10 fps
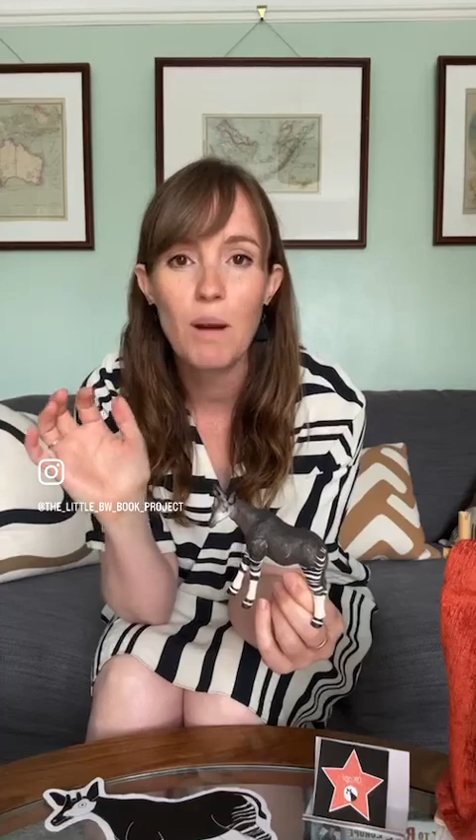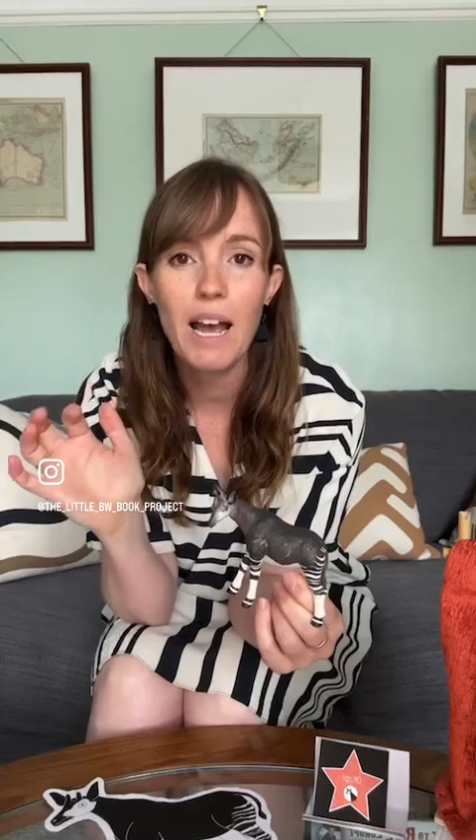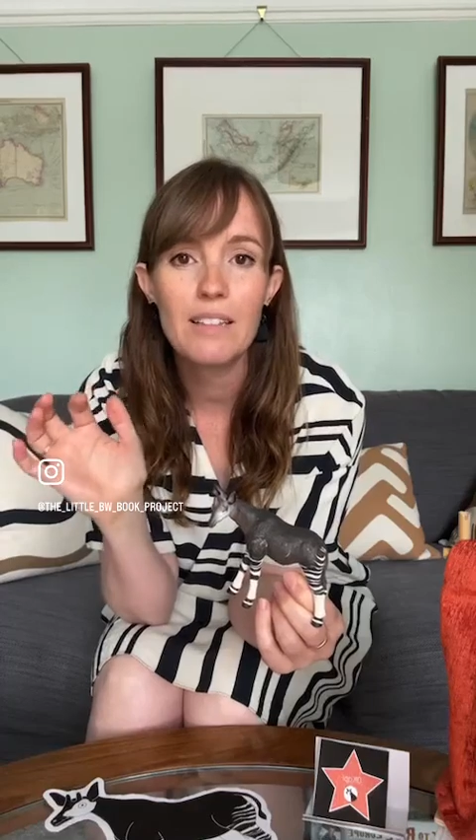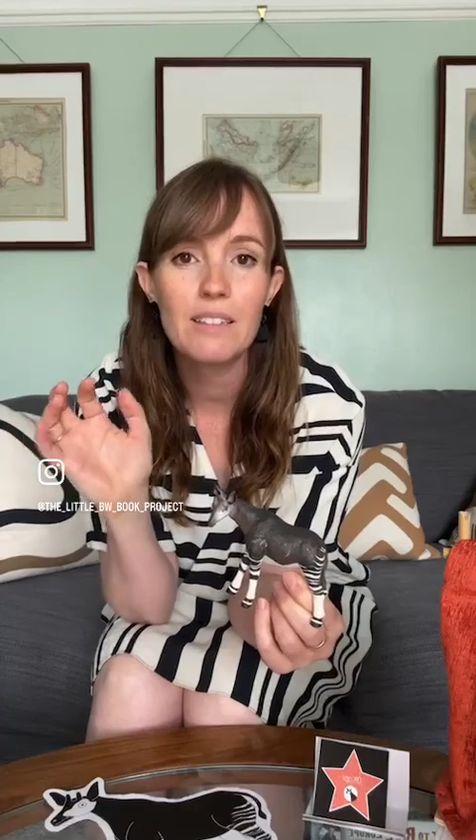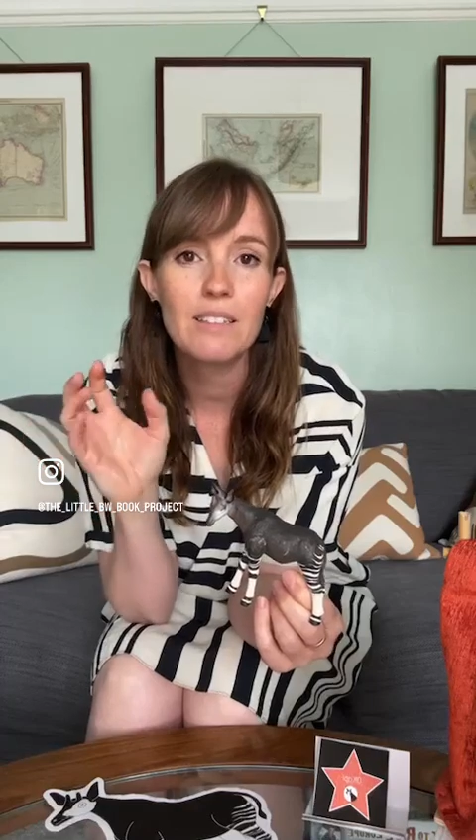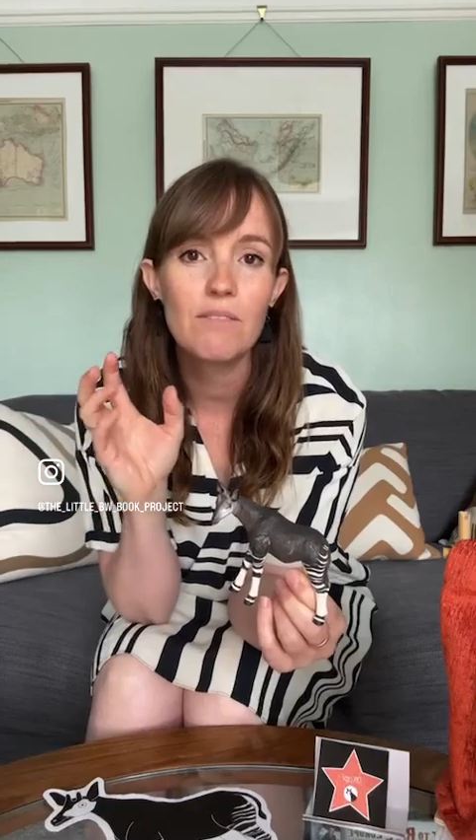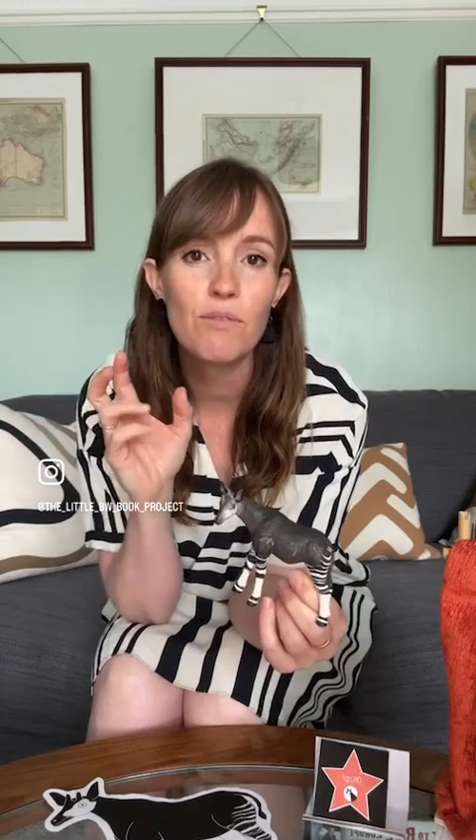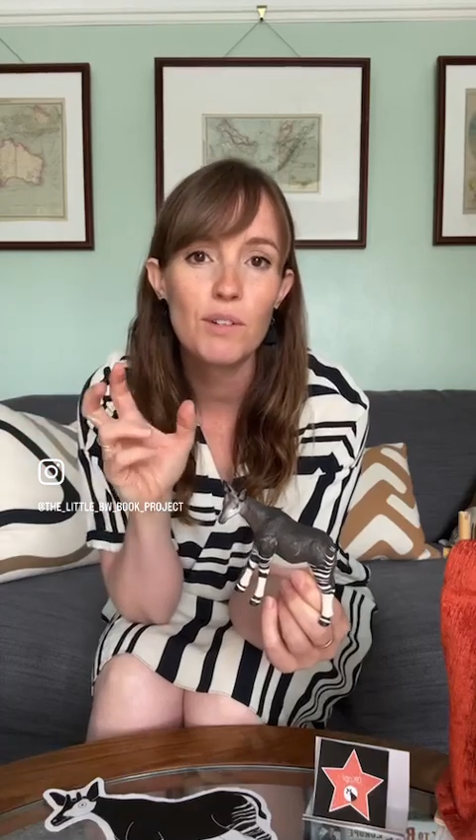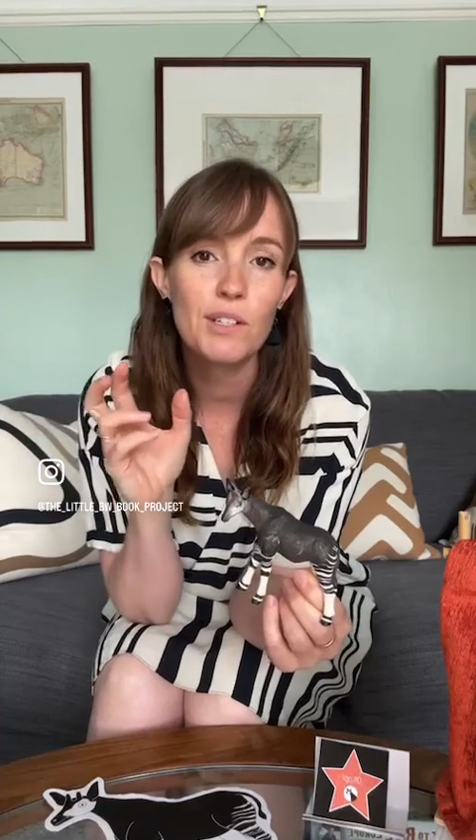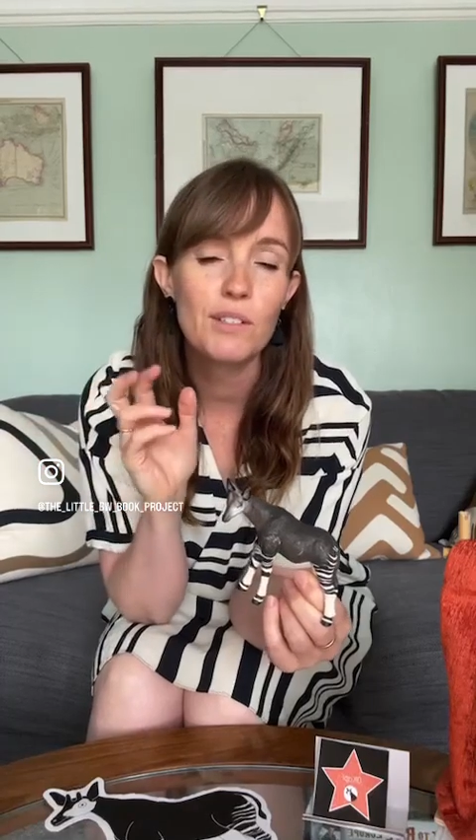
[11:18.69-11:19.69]
plants and
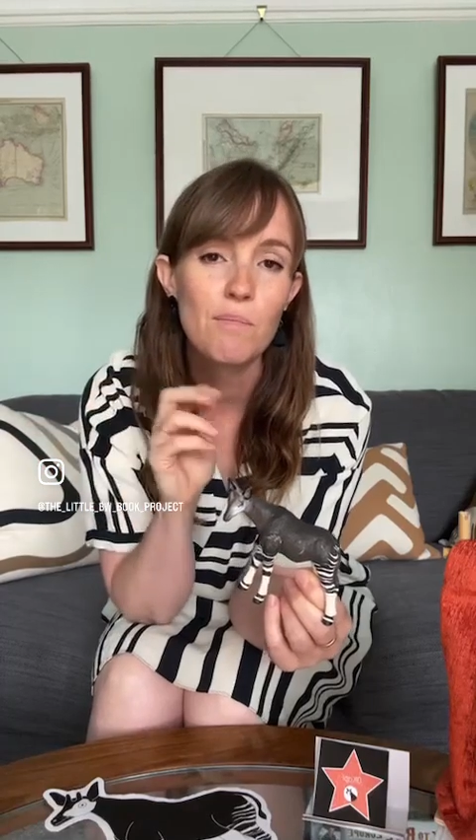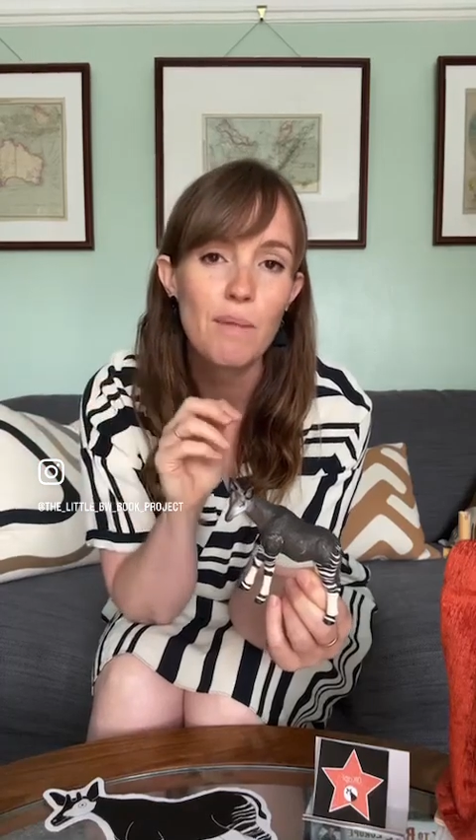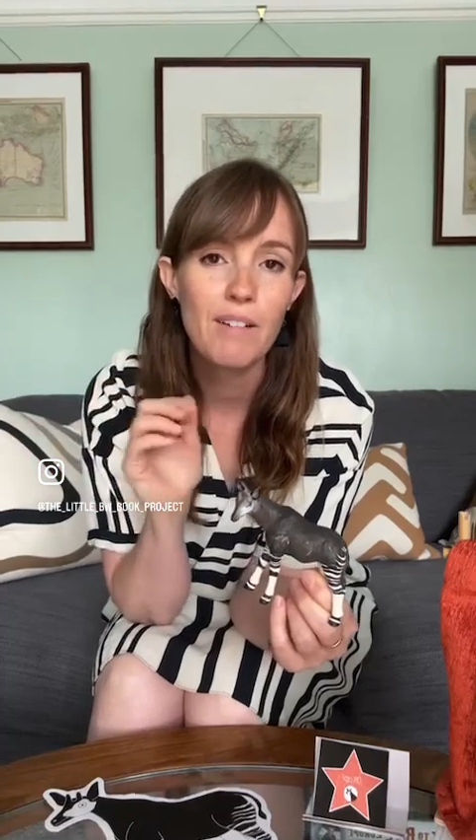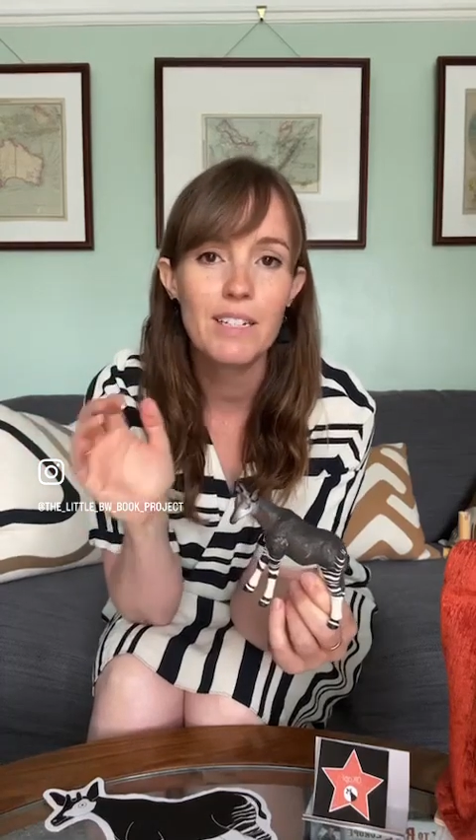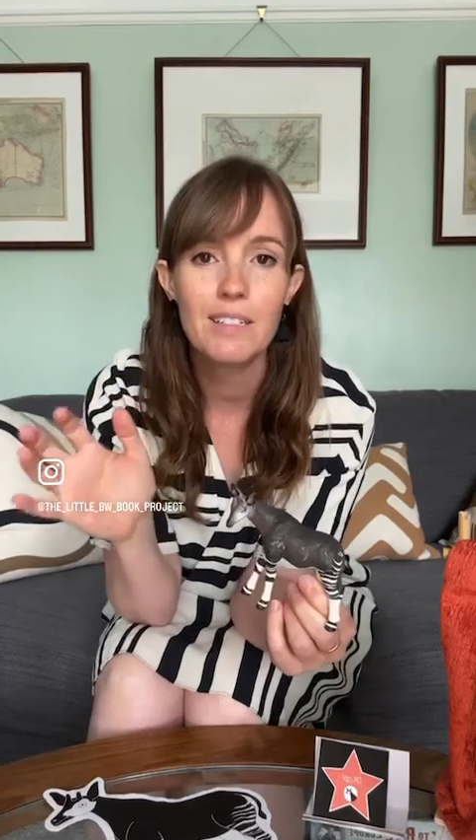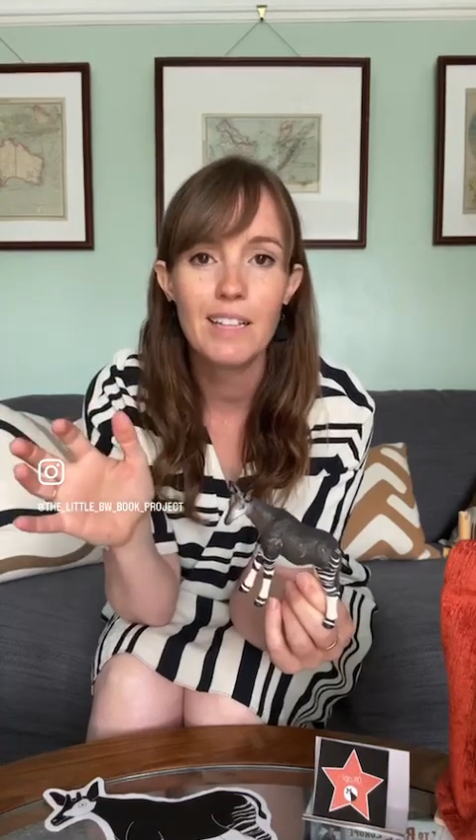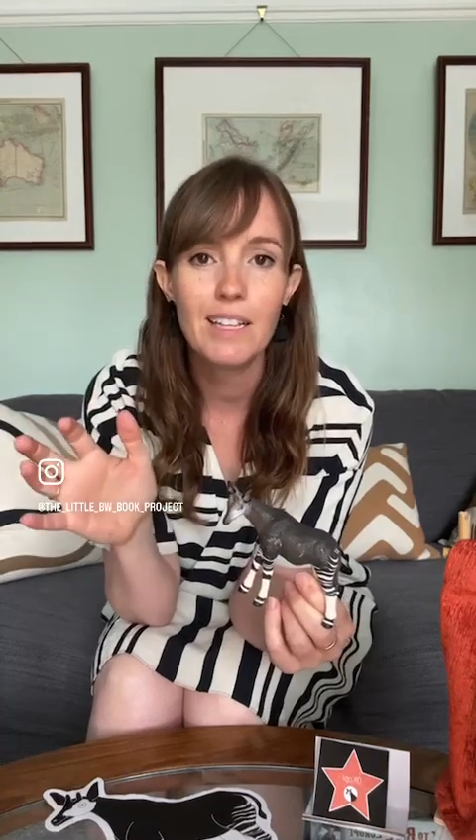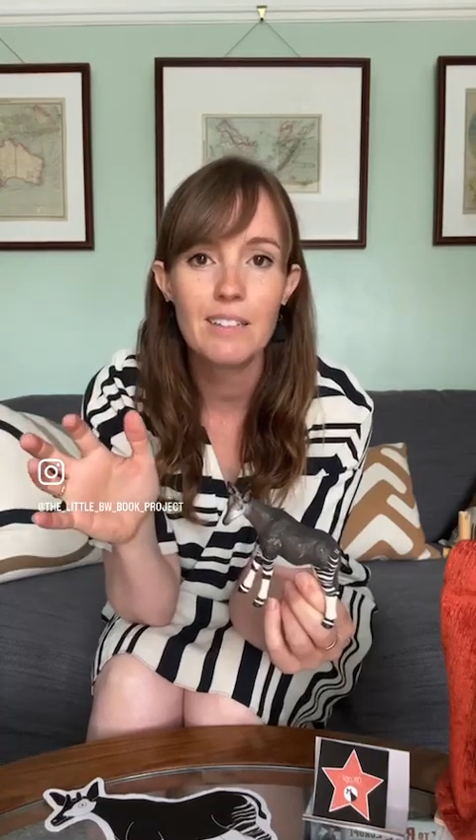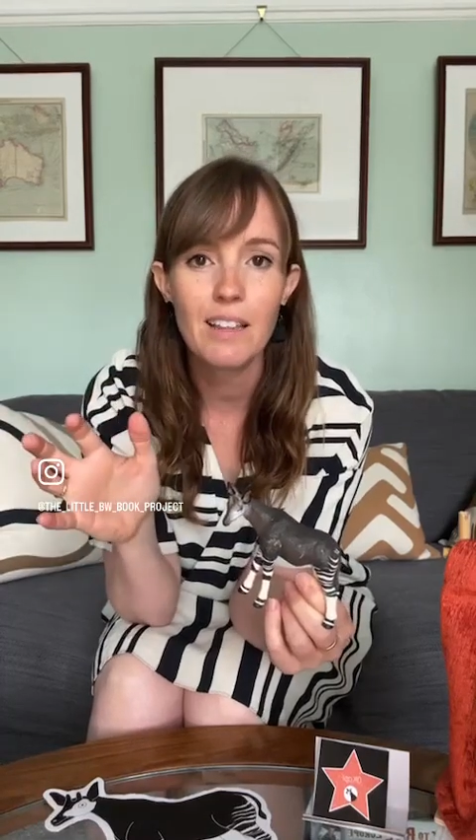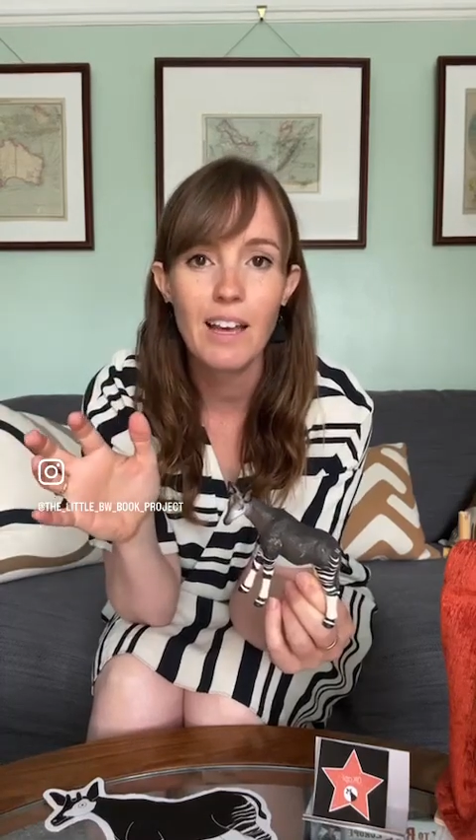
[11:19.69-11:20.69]
fruits and berries and
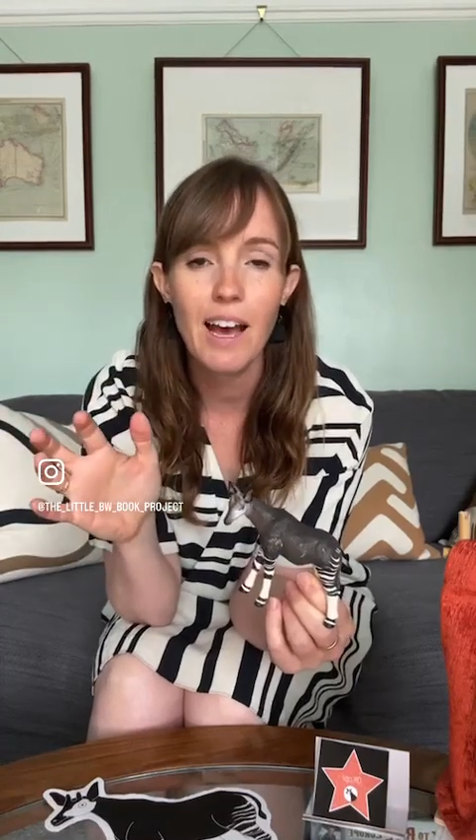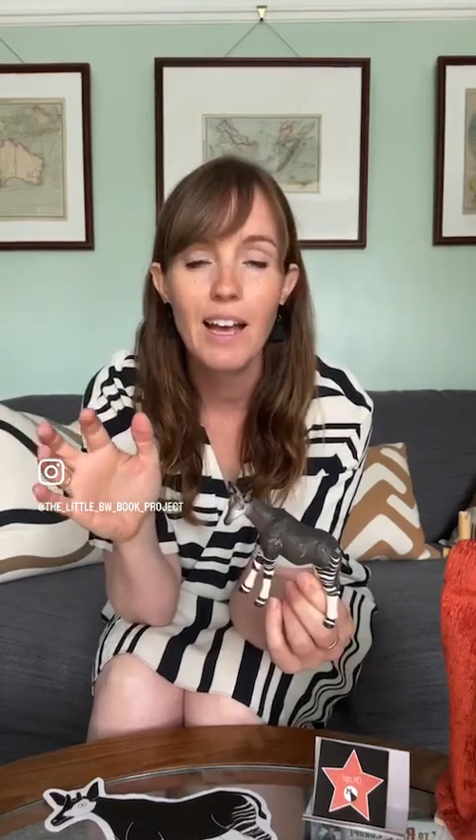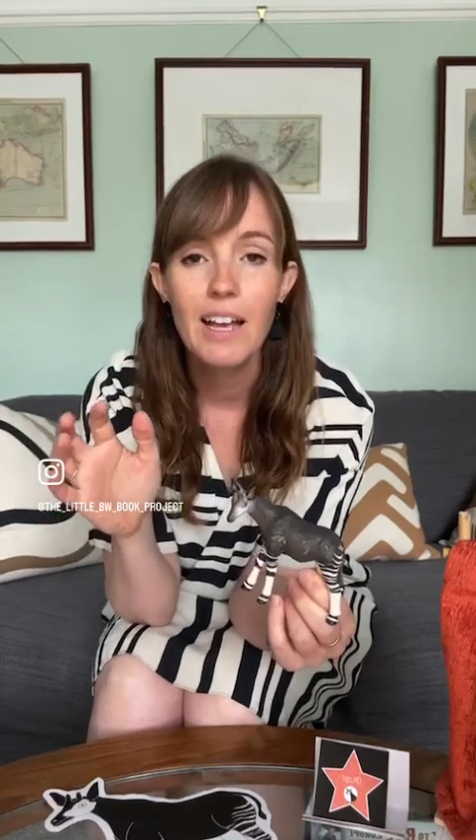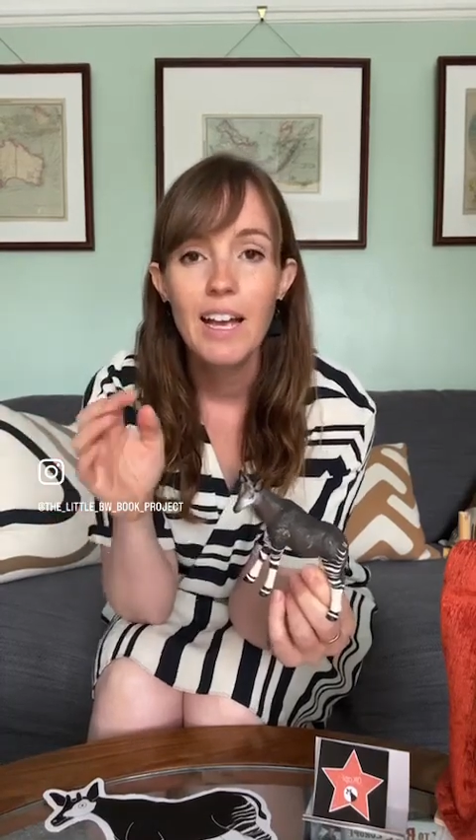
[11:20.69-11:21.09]
things like that.